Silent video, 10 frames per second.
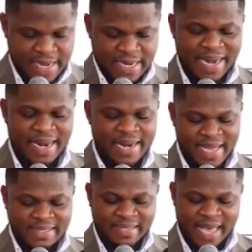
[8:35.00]
that the
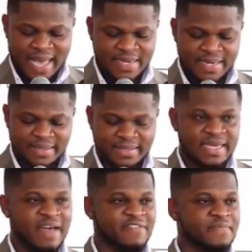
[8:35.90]
next
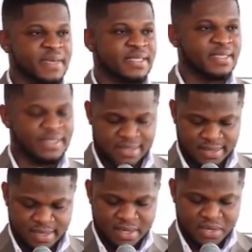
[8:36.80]
NDC government
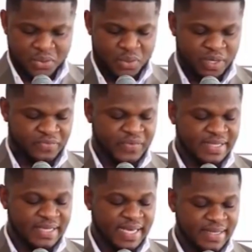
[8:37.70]
will
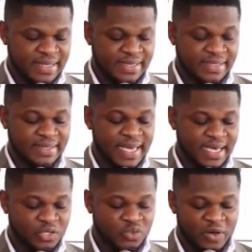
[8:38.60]
investigate the
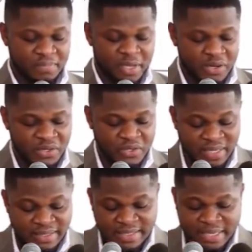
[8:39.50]
stinky $12 million
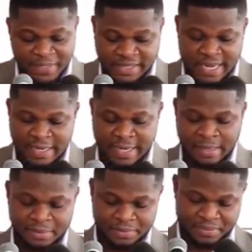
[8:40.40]
Agyapa
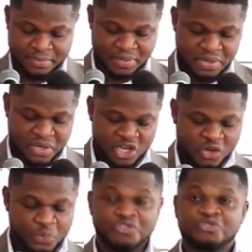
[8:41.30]
scandal,
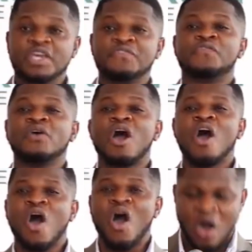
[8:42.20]
retrieve
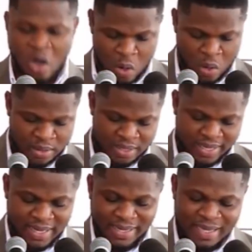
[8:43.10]
all
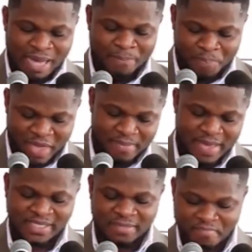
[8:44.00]
illegal
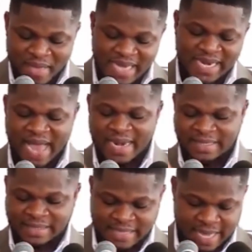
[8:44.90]
payments made under
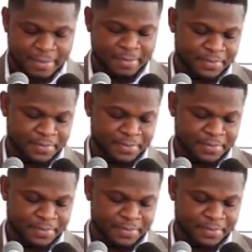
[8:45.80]
same,